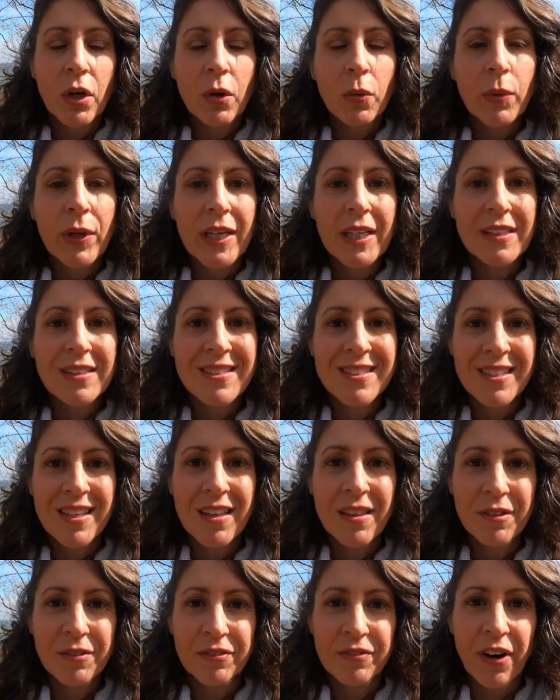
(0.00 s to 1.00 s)
we can
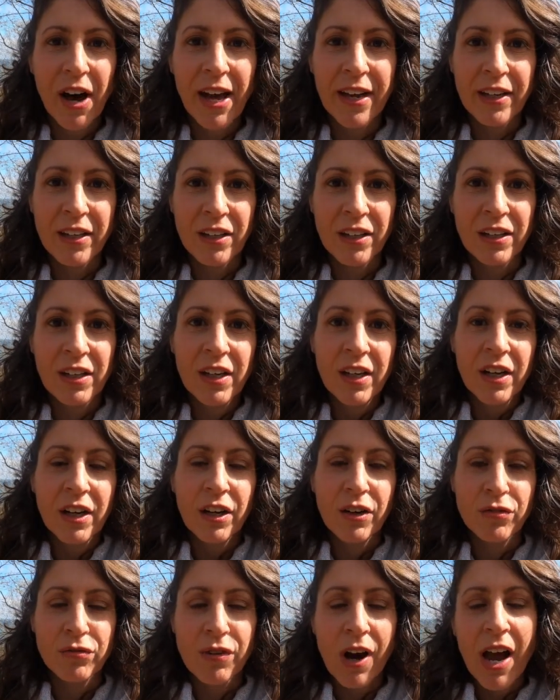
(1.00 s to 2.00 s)
see the fire
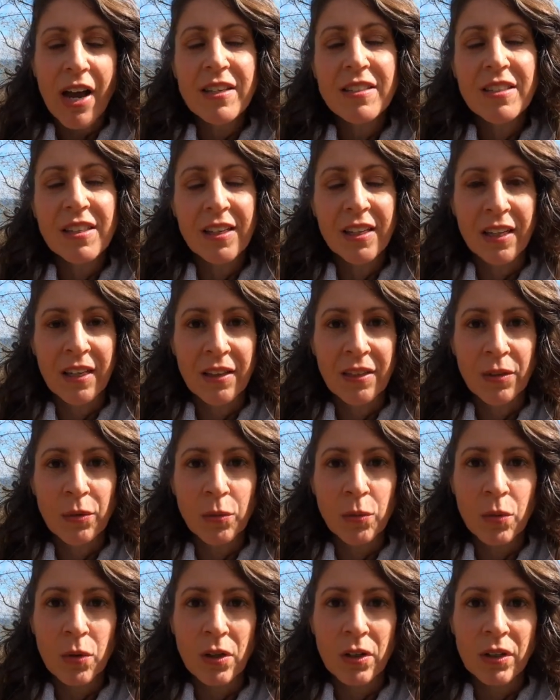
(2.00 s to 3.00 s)
arising in the
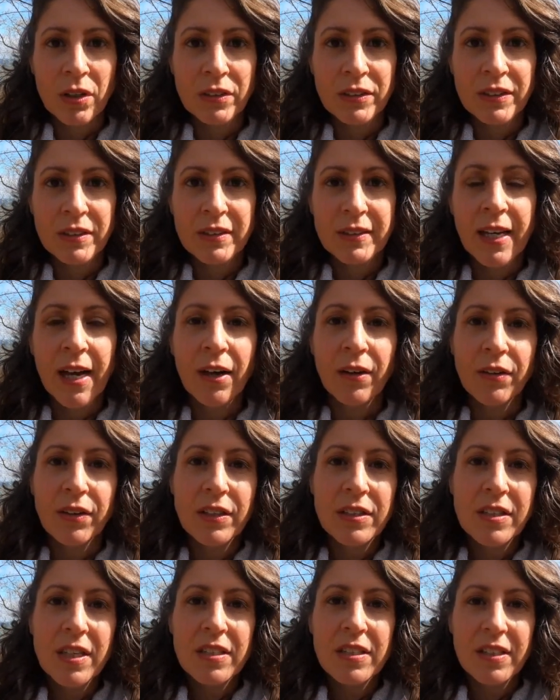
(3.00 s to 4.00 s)
world. Now,
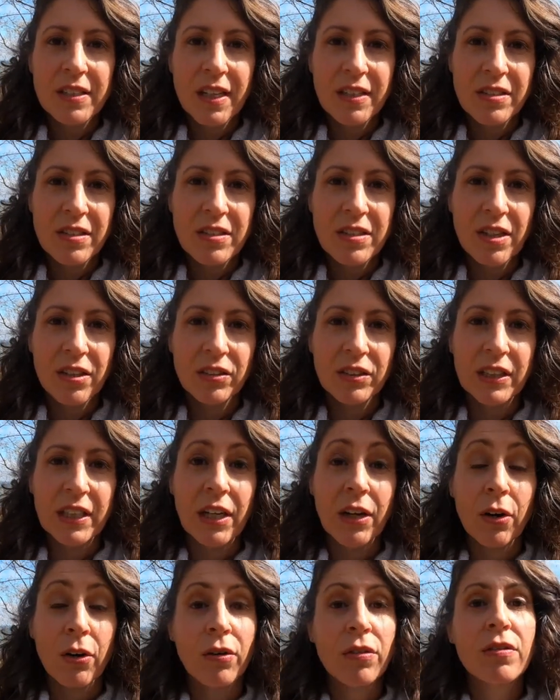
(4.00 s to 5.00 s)
this isn't
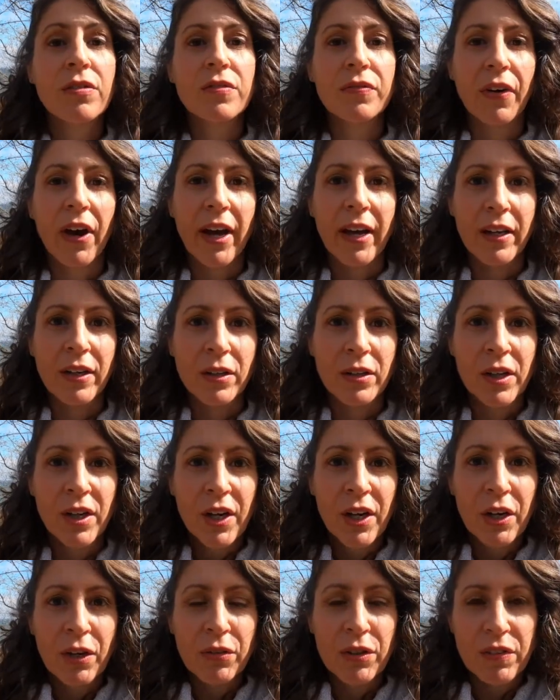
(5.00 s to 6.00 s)
necessarily Earth's fire.
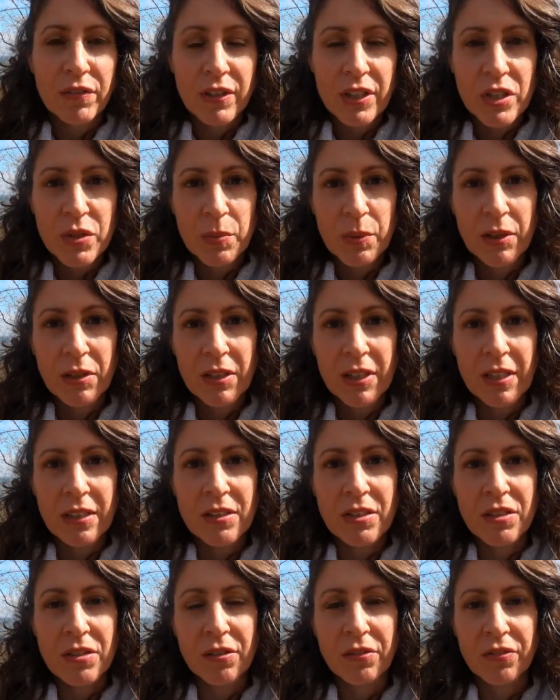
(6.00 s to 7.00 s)
We've
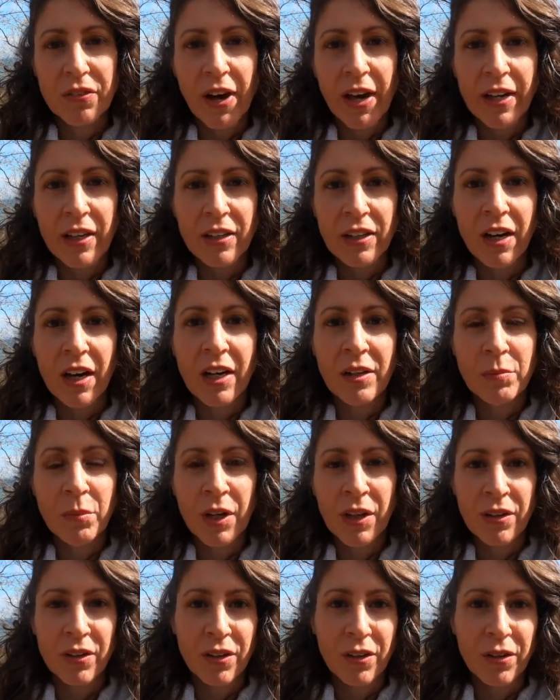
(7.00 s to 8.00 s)
experienced the fire on
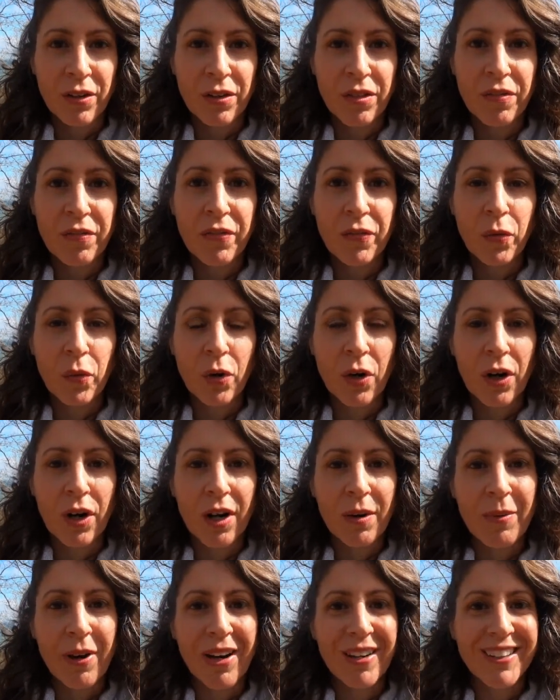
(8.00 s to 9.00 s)
Mother Earth for
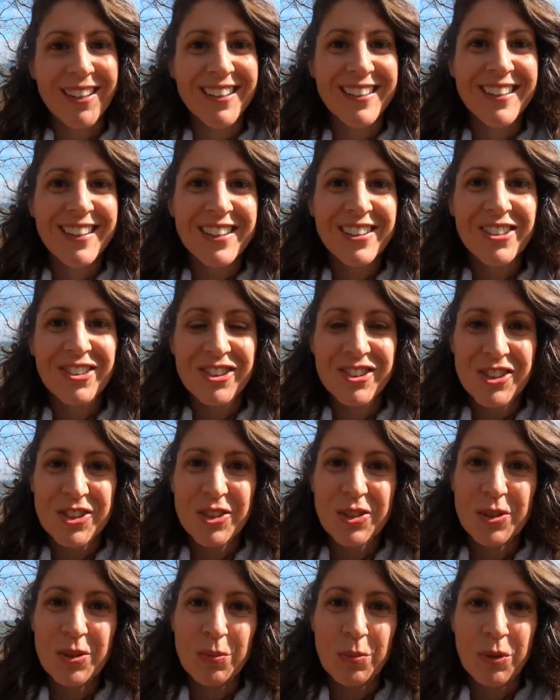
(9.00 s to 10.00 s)
about a year or
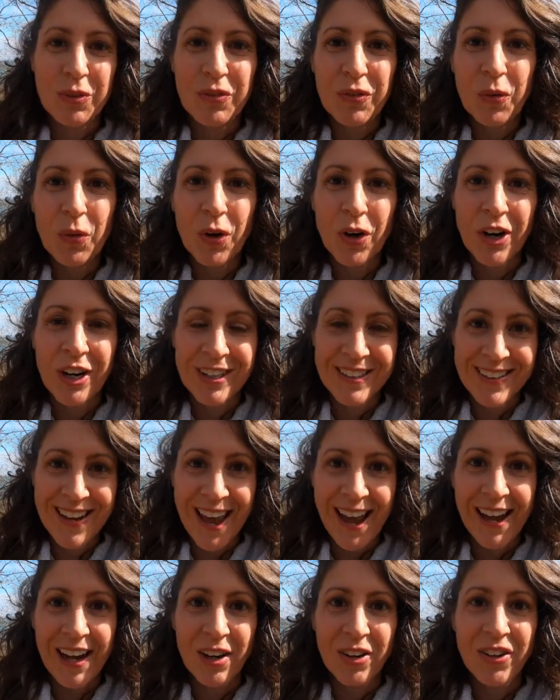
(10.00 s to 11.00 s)
two before
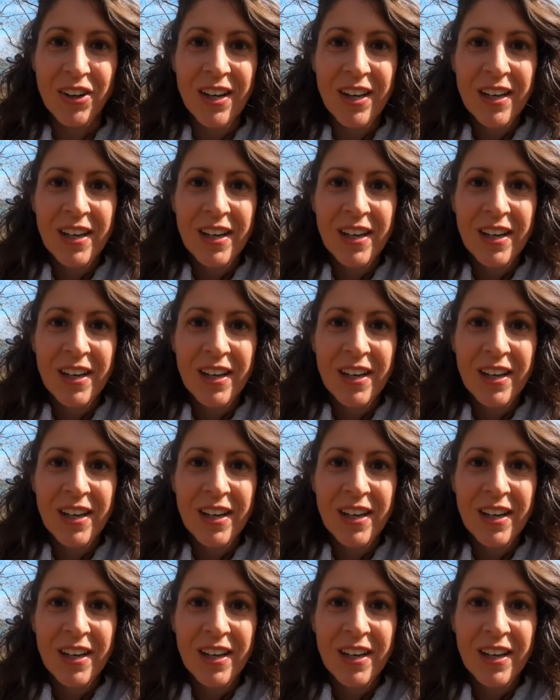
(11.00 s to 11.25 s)
now.